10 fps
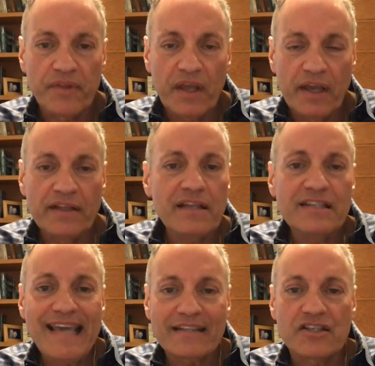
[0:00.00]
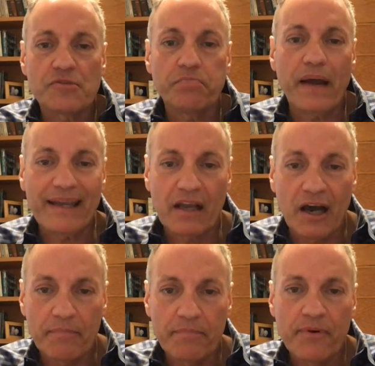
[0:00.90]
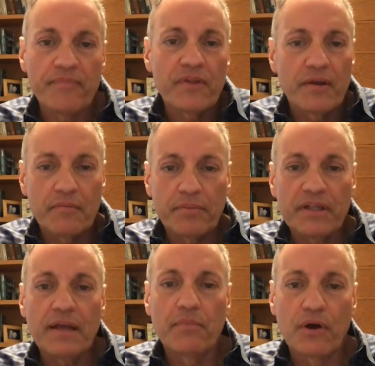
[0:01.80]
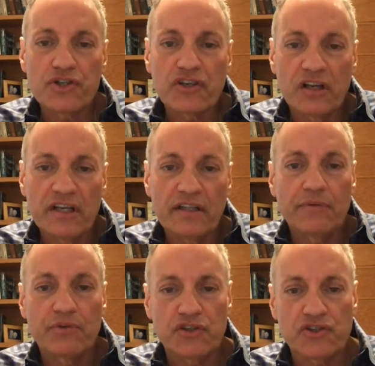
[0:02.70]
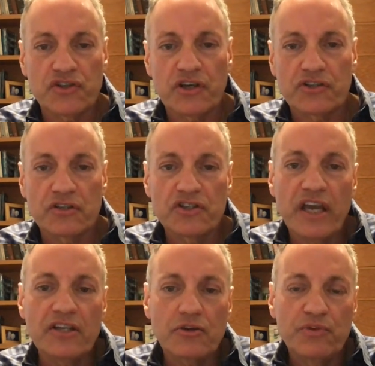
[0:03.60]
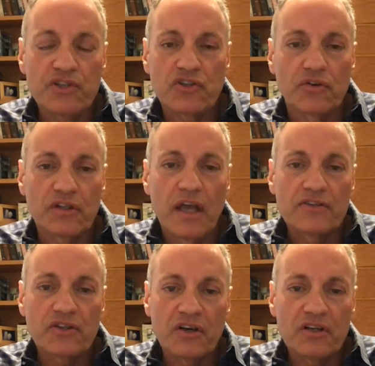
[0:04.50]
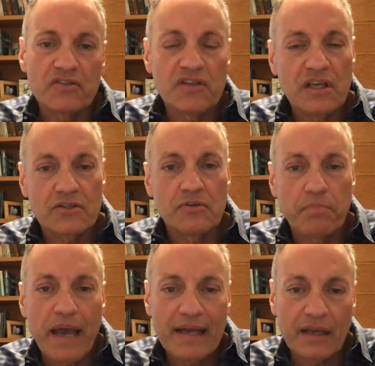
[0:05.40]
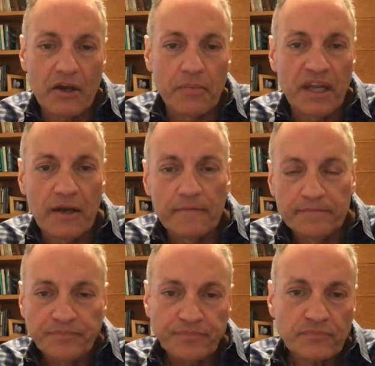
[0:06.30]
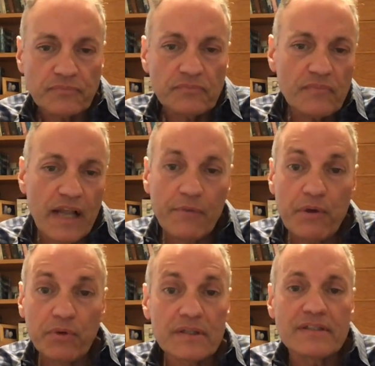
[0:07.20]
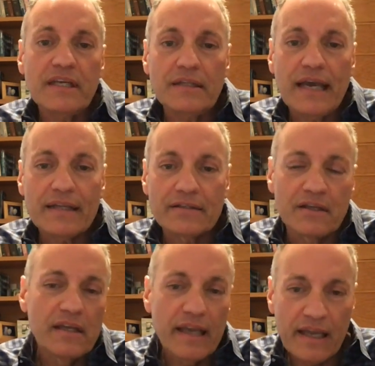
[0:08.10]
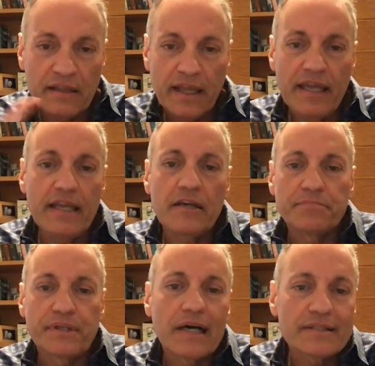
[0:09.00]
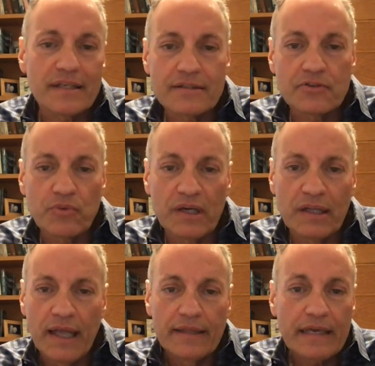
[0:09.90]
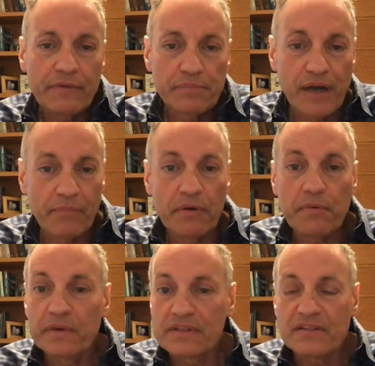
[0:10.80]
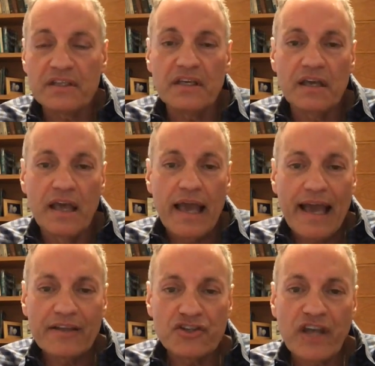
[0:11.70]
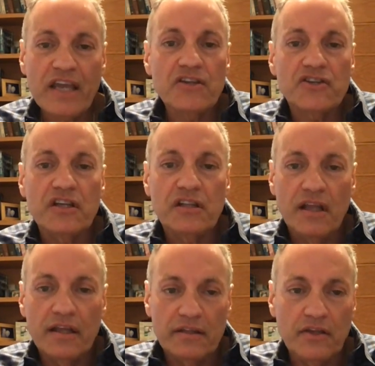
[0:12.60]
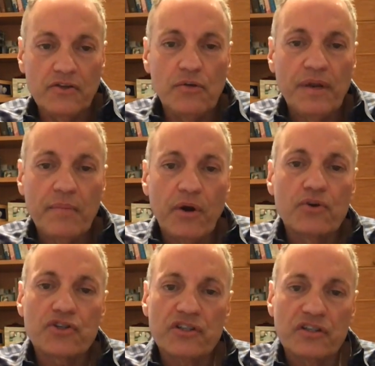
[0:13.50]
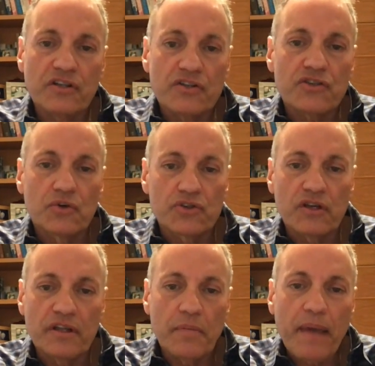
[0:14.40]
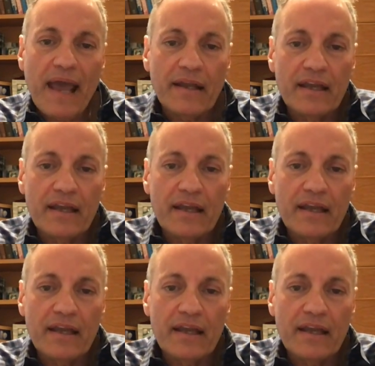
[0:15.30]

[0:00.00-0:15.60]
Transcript: It didn't yet spike up, but emotionally there was a structural change, and we started seeing some panic come in. And we will see that in the healing process as well, that we probably will see a change in the human emotions and the social and the panic